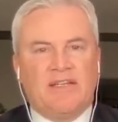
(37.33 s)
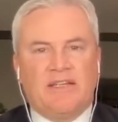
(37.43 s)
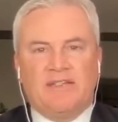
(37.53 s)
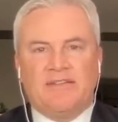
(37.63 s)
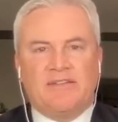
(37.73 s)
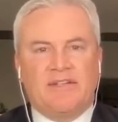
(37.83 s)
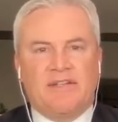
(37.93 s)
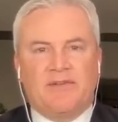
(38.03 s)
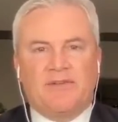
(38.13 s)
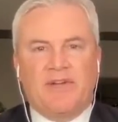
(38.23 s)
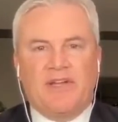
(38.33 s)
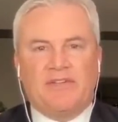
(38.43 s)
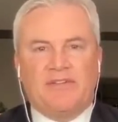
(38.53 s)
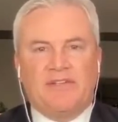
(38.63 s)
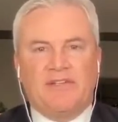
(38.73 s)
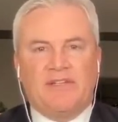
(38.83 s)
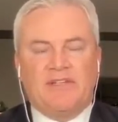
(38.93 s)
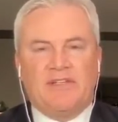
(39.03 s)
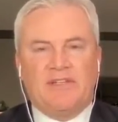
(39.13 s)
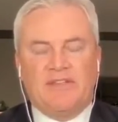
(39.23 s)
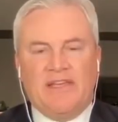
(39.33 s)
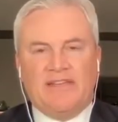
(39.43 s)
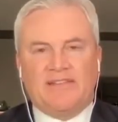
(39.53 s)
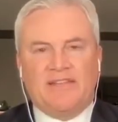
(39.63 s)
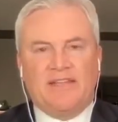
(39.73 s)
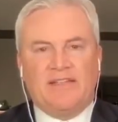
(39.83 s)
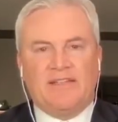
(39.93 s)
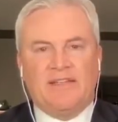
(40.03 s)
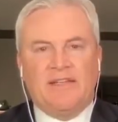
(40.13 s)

Just another tragedy in that state.